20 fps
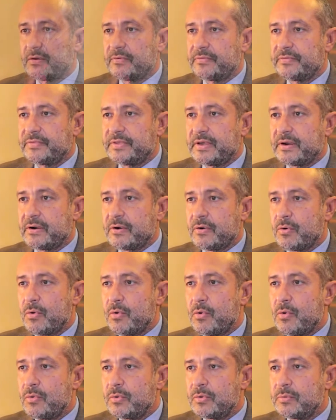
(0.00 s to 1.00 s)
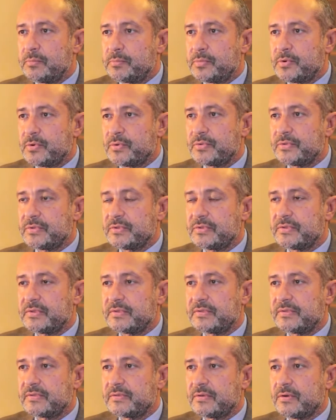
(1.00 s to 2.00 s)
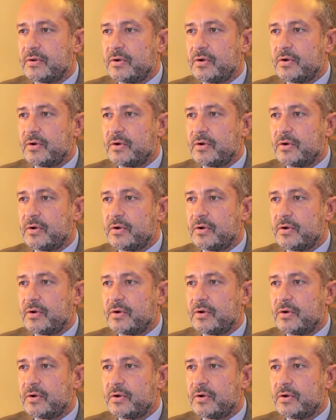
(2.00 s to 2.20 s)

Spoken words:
of their own processes